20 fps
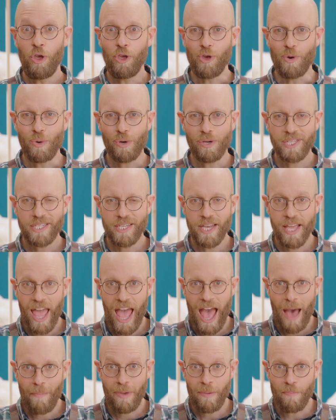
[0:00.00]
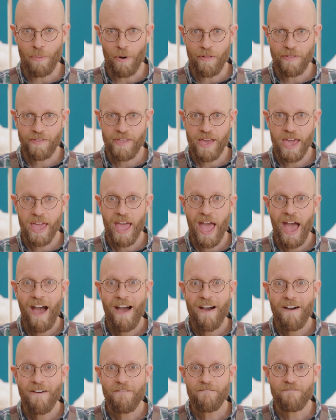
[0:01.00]
You could sing happy birthday
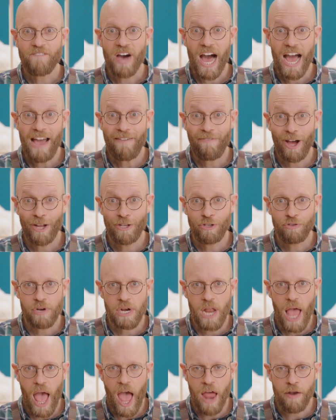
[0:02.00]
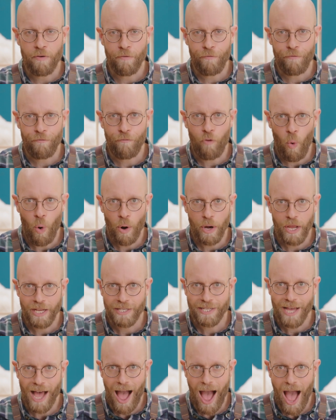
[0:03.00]
540
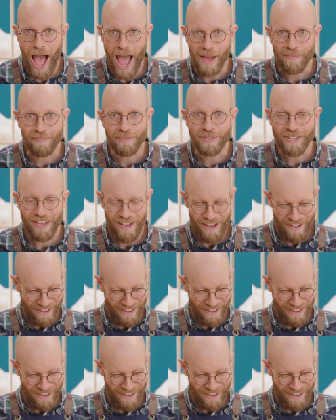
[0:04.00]
times.